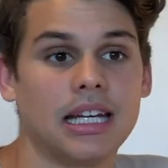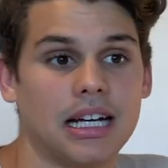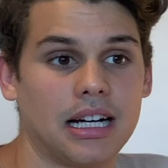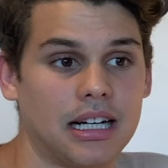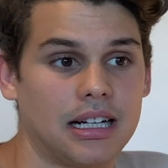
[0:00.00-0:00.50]

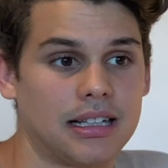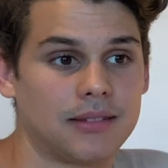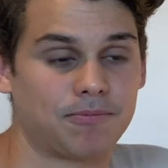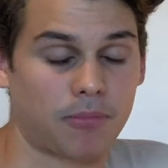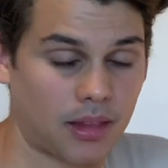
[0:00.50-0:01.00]

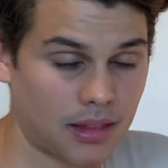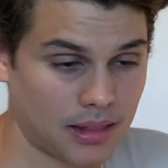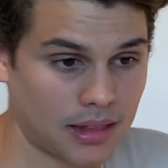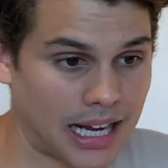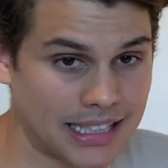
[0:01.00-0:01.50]

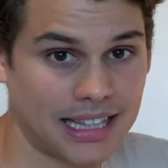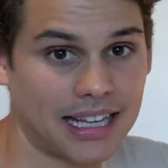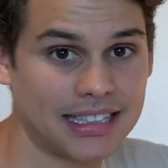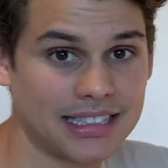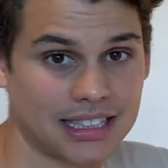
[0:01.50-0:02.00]
I
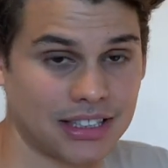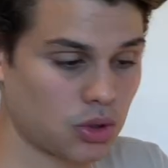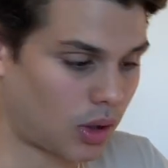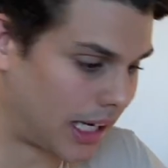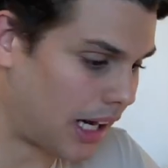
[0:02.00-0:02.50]
take this
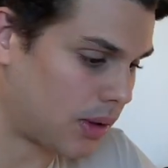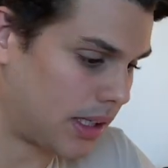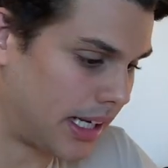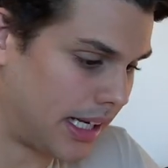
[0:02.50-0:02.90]
into account,